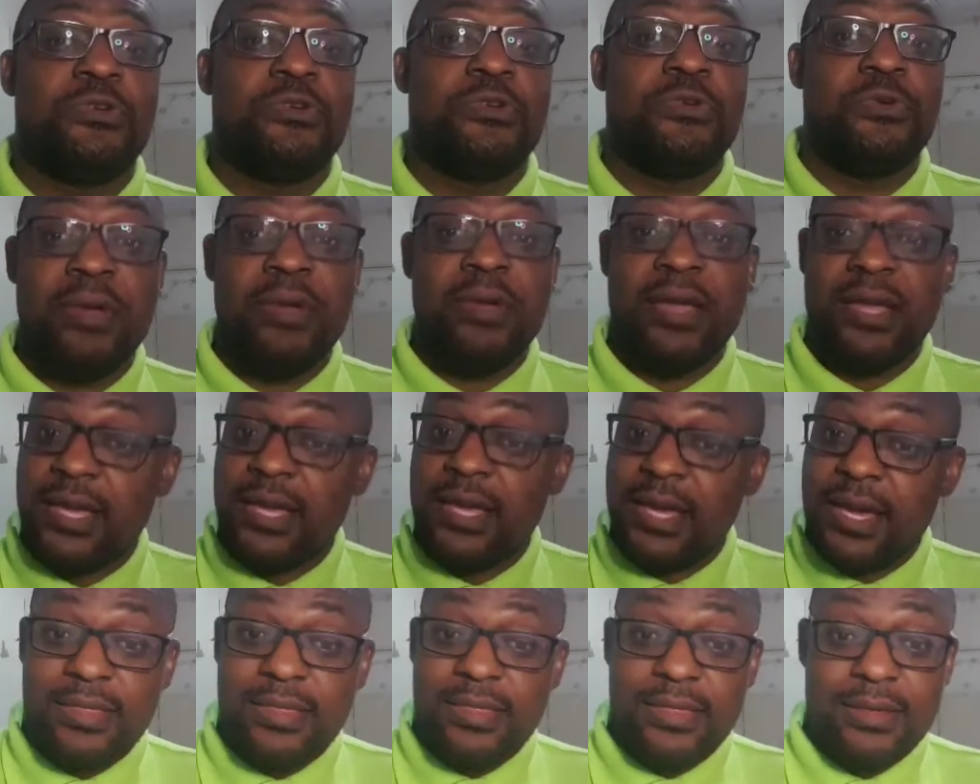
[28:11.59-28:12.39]
to
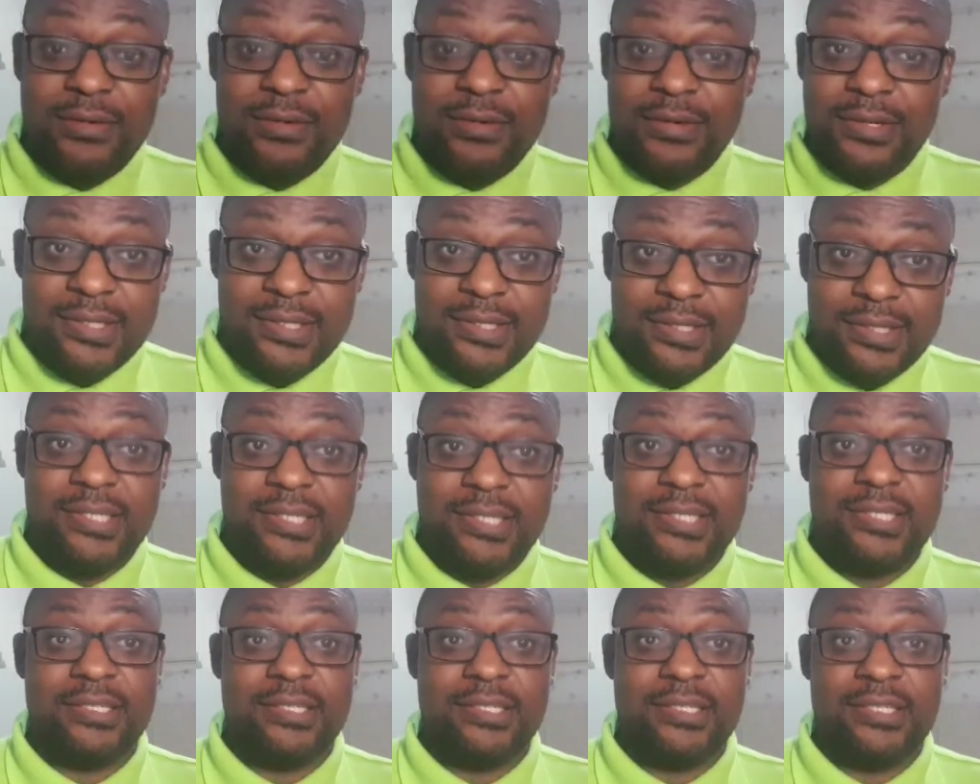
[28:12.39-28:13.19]
make ethical
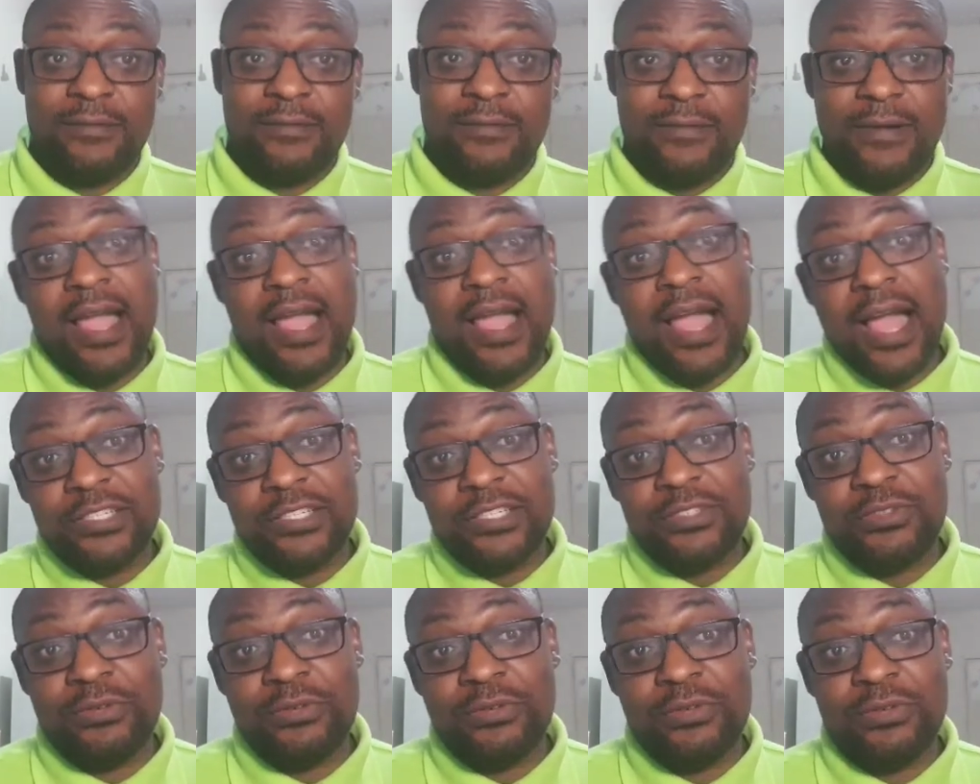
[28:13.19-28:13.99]
decisions. If I
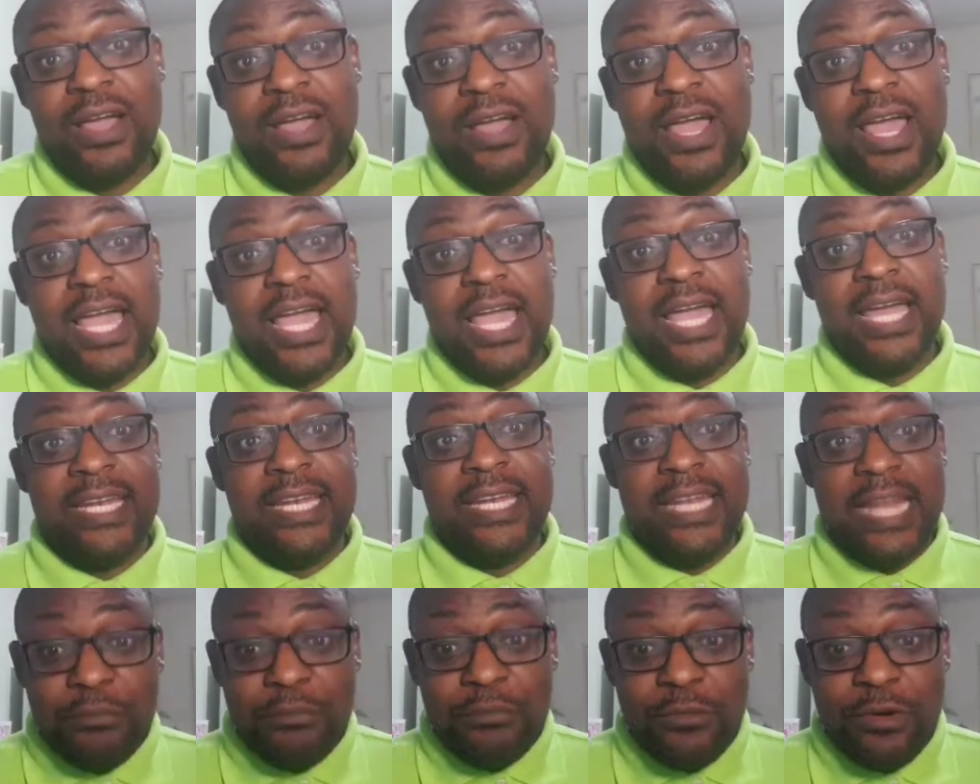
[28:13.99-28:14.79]
asked you a
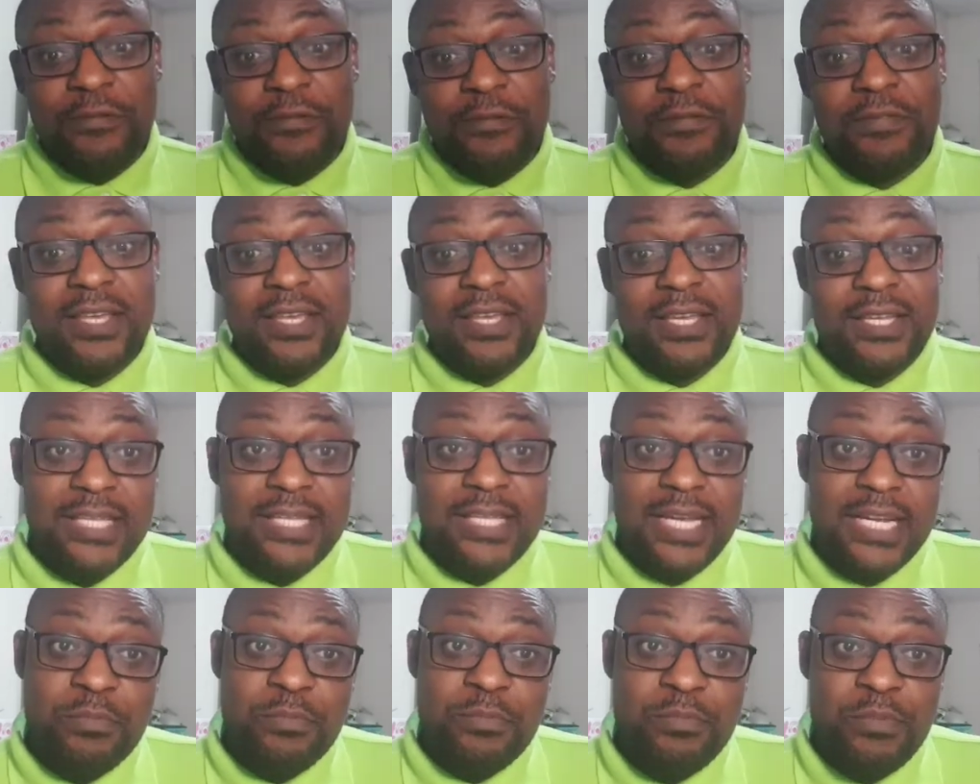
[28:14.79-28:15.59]
number of things
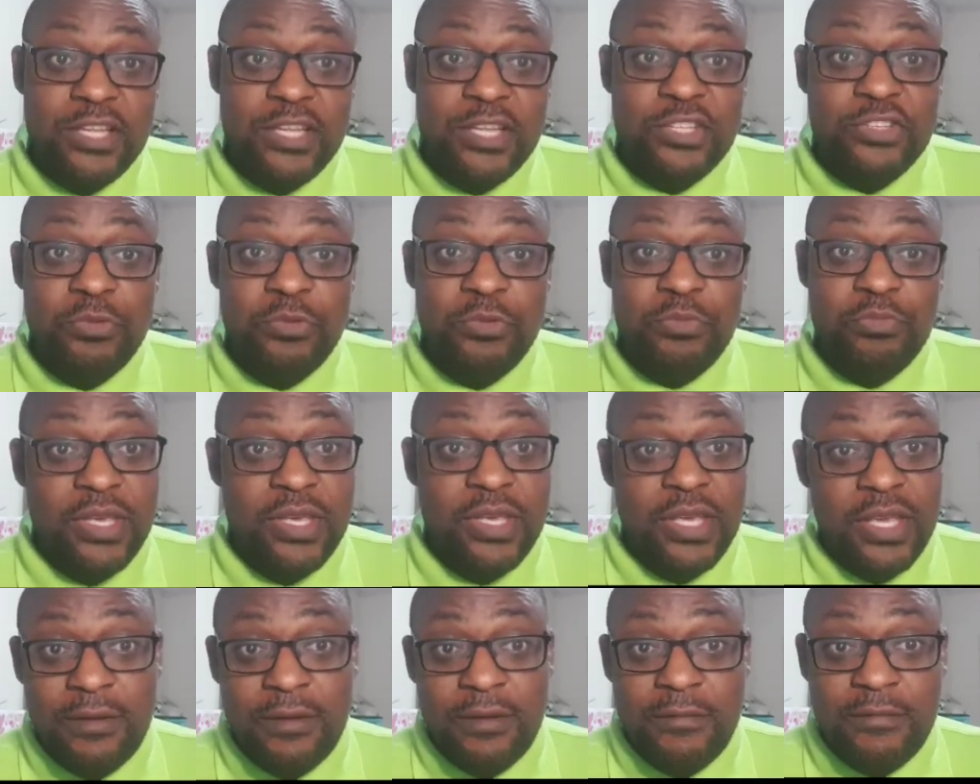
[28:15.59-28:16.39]
that makes you
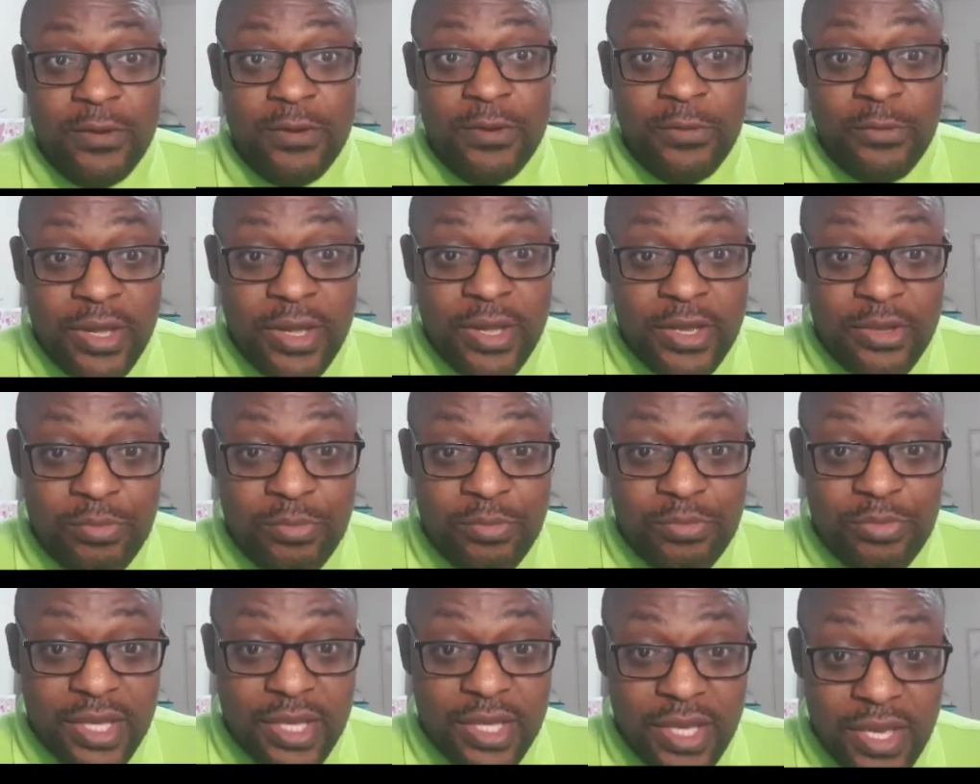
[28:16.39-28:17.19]
behave the way you
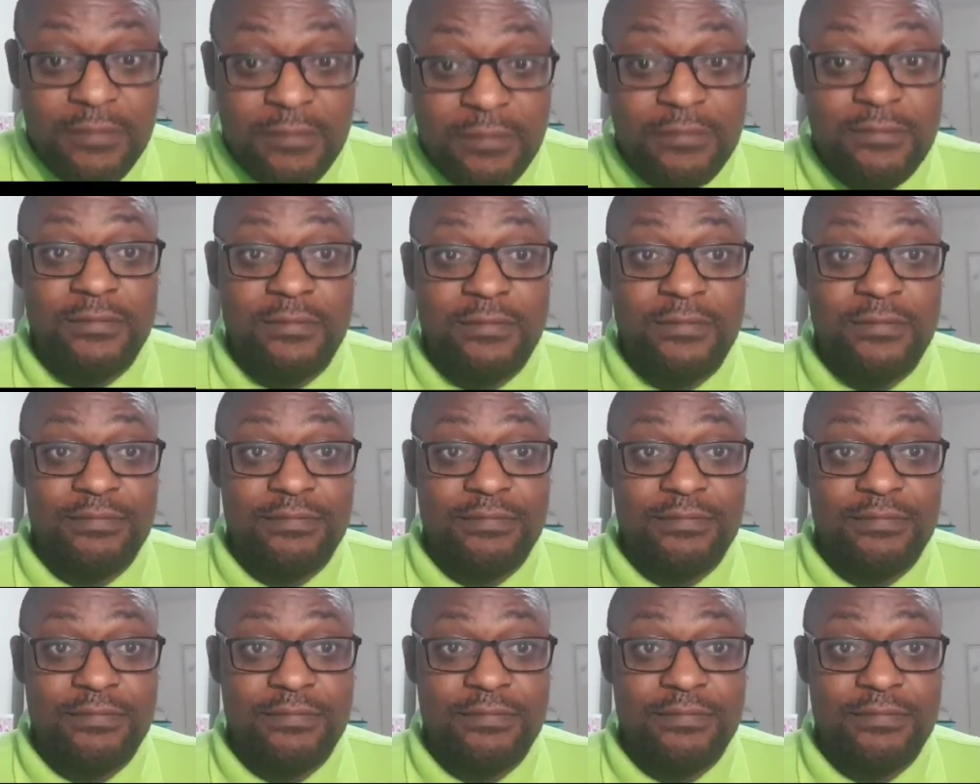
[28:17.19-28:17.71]
behave,